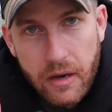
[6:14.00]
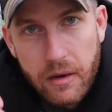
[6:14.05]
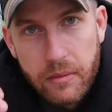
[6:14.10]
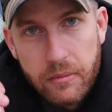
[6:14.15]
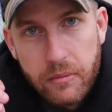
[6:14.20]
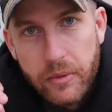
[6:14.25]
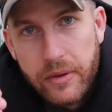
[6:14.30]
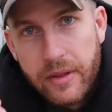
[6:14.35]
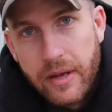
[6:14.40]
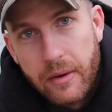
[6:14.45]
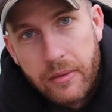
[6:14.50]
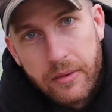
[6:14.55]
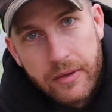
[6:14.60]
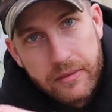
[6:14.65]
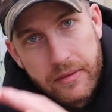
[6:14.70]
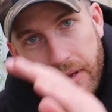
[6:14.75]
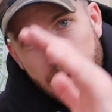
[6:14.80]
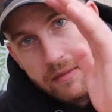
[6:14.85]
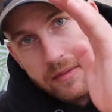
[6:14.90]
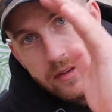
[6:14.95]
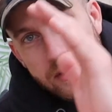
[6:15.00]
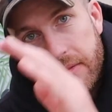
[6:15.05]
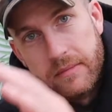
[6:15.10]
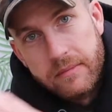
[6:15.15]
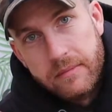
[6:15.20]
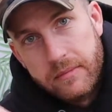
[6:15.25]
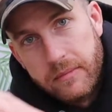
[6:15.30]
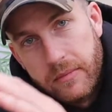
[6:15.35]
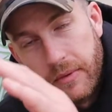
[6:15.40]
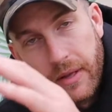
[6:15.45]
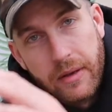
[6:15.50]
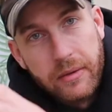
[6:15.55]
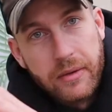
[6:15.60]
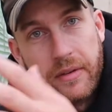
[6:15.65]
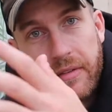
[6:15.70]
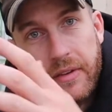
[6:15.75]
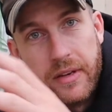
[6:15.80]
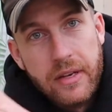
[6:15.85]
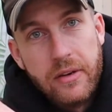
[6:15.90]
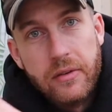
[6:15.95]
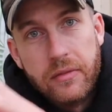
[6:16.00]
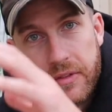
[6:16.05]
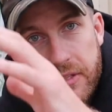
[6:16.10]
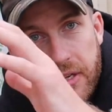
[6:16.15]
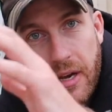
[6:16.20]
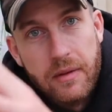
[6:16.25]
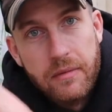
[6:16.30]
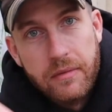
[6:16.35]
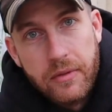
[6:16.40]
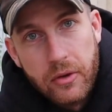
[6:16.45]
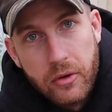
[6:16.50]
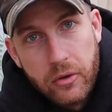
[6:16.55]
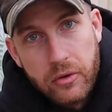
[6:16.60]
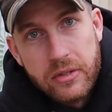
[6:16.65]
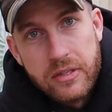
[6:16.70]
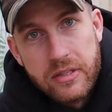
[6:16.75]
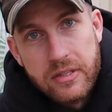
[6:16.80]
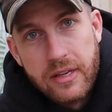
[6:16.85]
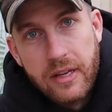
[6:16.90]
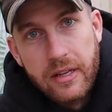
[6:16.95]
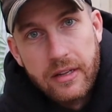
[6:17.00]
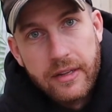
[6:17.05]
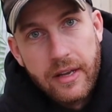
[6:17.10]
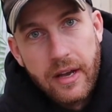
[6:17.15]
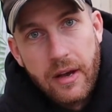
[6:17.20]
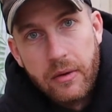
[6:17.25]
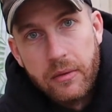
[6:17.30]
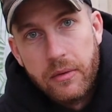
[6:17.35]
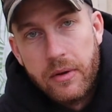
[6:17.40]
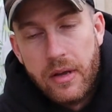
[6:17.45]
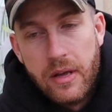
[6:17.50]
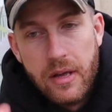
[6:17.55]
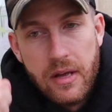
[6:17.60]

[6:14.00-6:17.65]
without giving enough time for the hook to settle down,